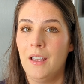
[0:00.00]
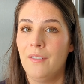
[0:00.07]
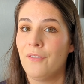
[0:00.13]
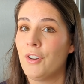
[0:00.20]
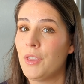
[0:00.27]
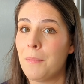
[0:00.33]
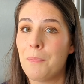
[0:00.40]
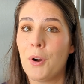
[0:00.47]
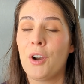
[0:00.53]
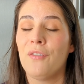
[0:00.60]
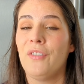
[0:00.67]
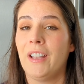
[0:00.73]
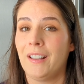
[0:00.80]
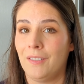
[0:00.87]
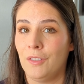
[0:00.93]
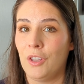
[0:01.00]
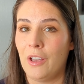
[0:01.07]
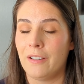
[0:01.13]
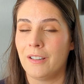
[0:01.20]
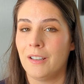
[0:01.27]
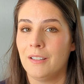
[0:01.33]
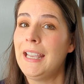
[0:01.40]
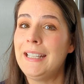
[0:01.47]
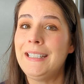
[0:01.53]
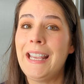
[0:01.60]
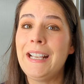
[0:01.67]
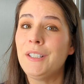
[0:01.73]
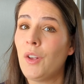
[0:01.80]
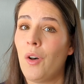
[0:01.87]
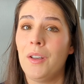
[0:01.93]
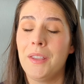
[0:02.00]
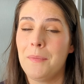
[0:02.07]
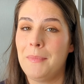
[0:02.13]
for the perfect look. It takes all the